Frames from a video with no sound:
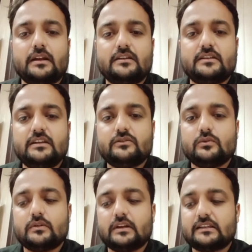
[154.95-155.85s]
It seeks to
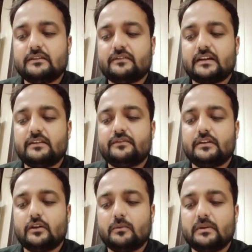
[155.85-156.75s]
classify
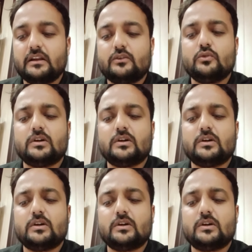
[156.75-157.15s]
phenomena, to